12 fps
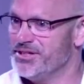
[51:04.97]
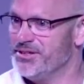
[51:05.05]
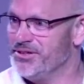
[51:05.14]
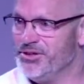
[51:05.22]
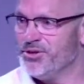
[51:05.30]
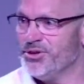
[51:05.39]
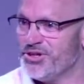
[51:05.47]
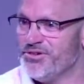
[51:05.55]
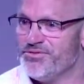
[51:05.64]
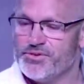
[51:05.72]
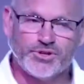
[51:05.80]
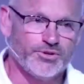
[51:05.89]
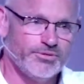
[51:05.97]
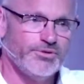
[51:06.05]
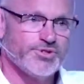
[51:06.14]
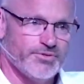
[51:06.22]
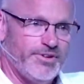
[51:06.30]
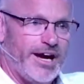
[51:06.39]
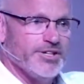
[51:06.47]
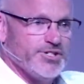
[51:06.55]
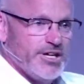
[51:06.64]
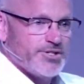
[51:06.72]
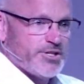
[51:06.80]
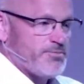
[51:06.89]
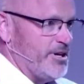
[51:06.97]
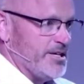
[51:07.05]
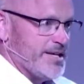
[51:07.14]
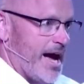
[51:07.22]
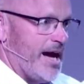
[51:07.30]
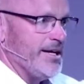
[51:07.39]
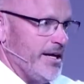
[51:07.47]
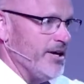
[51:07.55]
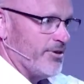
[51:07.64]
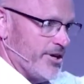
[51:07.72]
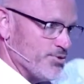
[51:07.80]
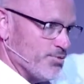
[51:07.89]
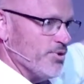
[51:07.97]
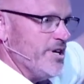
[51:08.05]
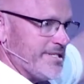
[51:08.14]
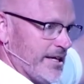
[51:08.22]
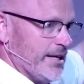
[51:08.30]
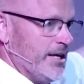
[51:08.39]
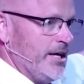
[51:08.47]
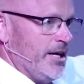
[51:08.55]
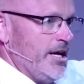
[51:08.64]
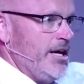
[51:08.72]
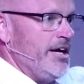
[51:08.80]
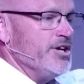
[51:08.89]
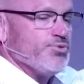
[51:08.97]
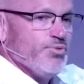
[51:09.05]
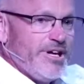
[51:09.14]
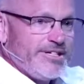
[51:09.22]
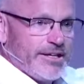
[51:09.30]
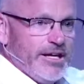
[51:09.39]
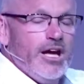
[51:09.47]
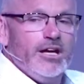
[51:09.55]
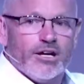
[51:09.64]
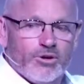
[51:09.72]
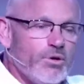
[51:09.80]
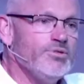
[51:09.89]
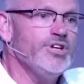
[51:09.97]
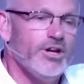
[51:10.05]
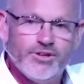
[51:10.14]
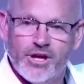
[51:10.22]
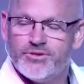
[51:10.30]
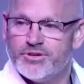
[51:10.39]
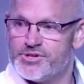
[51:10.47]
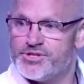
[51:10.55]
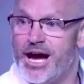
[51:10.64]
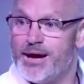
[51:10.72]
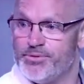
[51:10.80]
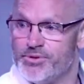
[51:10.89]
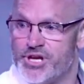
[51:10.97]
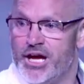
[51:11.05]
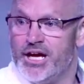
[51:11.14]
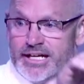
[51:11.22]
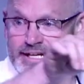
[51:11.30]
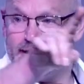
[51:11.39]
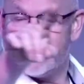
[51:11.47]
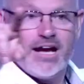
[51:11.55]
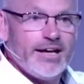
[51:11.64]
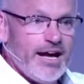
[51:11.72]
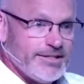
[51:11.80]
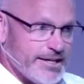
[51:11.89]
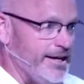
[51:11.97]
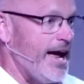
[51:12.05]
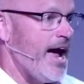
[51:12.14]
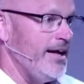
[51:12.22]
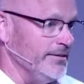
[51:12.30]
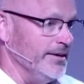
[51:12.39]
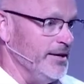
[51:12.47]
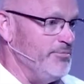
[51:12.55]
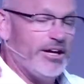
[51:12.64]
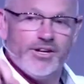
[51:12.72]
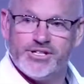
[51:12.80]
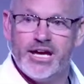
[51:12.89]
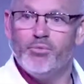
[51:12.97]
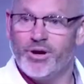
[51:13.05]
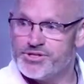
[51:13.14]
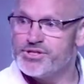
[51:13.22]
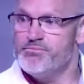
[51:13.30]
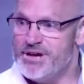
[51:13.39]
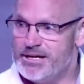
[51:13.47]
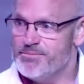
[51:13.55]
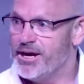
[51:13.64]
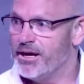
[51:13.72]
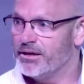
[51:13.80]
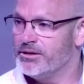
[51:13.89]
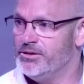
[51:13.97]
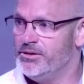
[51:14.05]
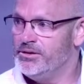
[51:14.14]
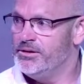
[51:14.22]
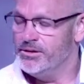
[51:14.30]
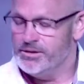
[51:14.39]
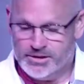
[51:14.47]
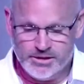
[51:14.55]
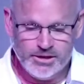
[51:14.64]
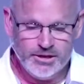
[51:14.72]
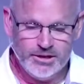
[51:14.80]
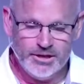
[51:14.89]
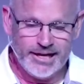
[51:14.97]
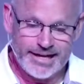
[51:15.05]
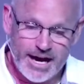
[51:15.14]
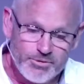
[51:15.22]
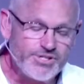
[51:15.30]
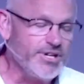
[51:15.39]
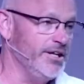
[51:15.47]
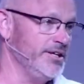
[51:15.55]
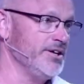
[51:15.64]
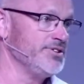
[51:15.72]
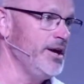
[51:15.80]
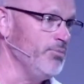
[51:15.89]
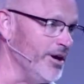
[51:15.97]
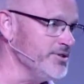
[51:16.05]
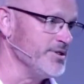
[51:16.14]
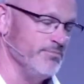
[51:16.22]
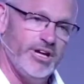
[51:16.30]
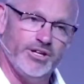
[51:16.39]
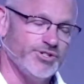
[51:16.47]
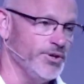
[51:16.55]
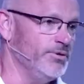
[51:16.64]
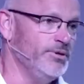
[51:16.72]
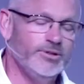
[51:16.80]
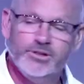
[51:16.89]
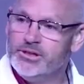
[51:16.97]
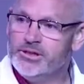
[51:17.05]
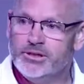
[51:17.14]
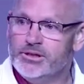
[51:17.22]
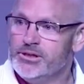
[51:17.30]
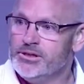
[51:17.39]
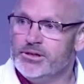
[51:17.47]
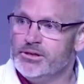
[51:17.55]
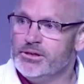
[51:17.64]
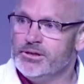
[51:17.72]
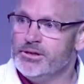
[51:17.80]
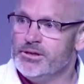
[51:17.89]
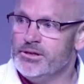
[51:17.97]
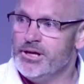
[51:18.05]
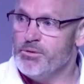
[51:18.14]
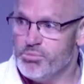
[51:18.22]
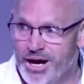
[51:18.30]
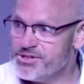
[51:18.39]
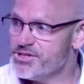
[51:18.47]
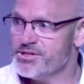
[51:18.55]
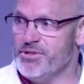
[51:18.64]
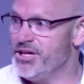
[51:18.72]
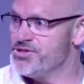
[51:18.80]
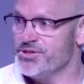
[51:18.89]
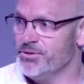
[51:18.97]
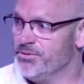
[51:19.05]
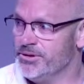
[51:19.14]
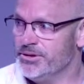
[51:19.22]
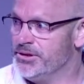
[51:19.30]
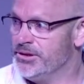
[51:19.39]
Listen, you're looking for the crucified Jesus, but he's not here. He's risen. He's risen. Now go and tell the other disciples, get on to Galilee because he wants to meet him there. And I would say this, he wants to meet you. He wants to meet you.